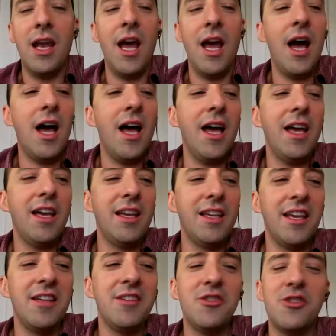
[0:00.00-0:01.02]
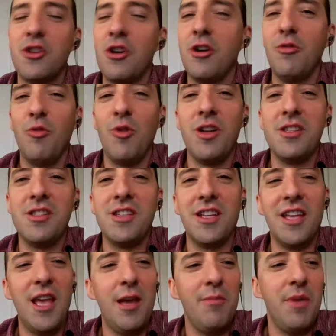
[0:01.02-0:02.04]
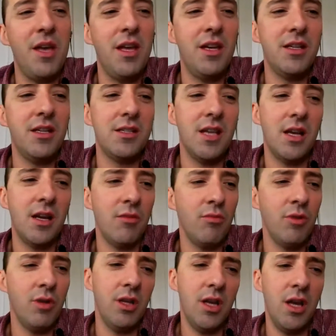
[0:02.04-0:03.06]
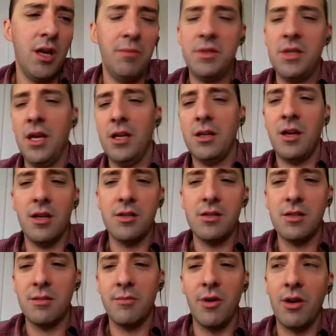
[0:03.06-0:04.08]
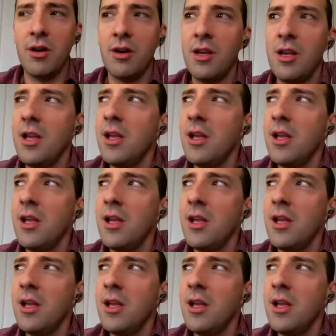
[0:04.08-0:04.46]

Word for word: and I guest starred once and came in as like a really uptight customer